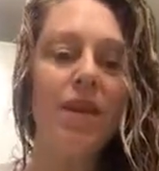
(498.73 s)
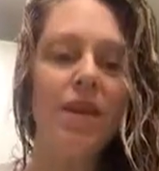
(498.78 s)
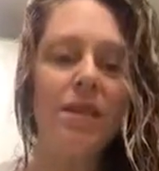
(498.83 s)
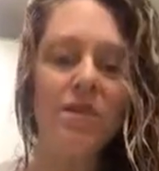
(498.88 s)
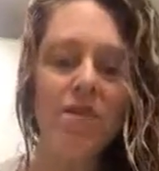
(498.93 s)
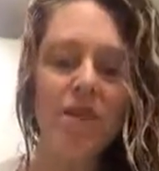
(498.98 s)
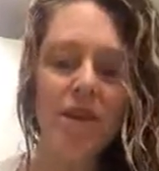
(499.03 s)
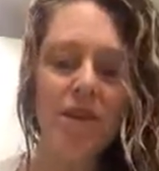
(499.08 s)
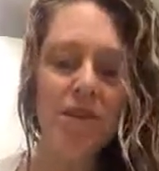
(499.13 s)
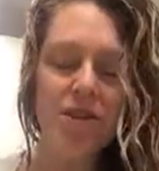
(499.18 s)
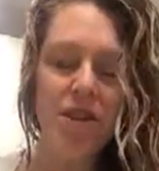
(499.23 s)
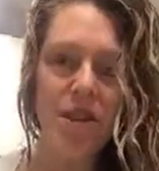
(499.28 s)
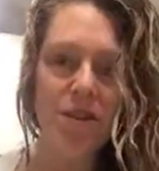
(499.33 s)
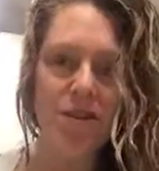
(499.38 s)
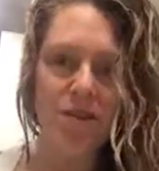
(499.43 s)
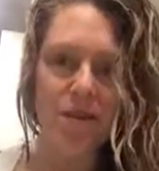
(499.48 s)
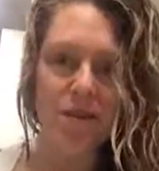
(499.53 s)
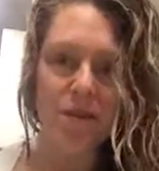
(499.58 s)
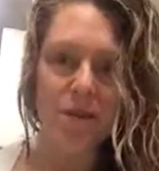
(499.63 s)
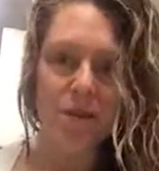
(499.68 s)
And change
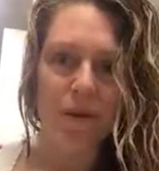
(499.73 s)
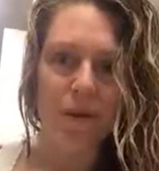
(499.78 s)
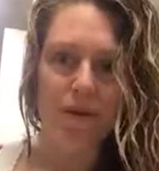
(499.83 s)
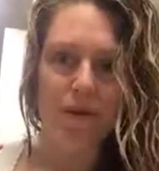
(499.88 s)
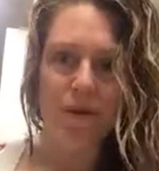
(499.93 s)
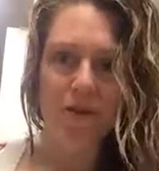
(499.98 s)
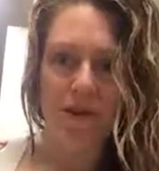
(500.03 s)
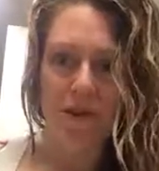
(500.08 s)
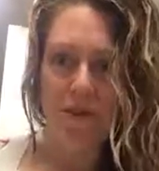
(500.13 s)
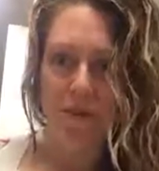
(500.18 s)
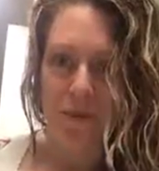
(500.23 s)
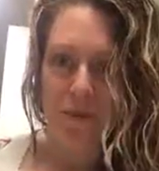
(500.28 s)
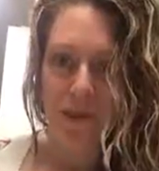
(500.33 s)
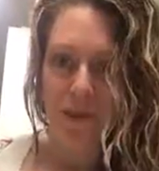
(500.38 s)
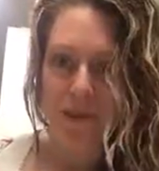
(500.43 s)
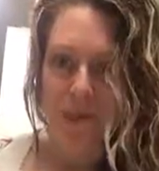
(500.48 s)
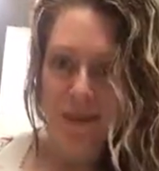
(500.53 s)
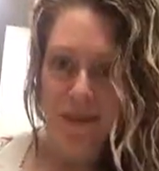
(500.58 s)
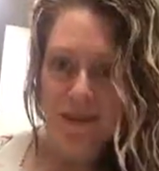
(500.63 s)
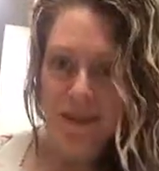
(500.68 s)
takes a little bit of
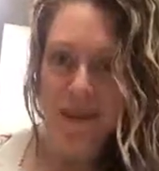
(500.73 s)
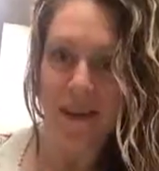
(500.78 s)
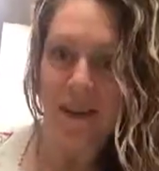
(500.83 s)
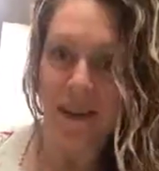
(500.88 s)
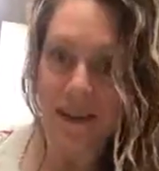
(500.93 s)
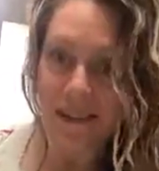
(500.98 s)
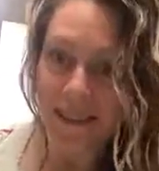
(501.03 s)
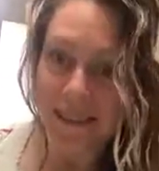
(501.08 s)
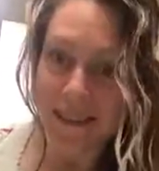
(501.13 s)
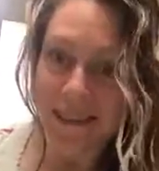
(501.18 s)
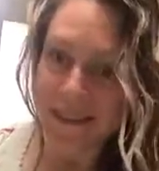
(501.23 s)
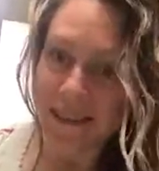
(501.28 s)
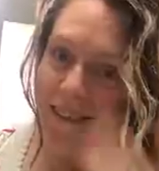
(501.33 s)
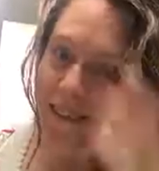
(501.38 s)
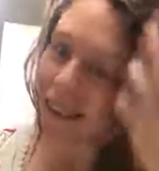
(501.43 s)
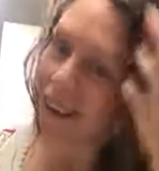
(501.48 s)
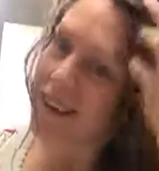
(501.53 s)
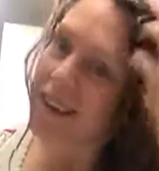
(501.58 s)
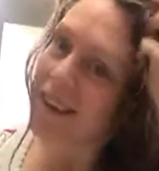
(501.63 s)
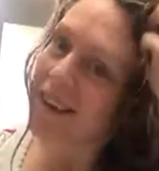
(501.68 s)
adjustment,
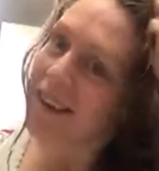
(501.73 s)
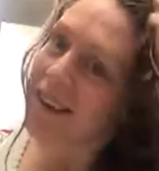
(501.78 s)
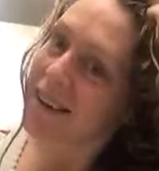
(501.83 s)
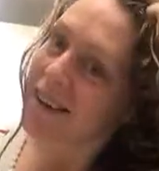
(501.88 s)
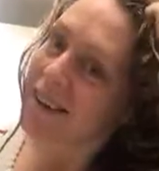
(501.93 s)
right?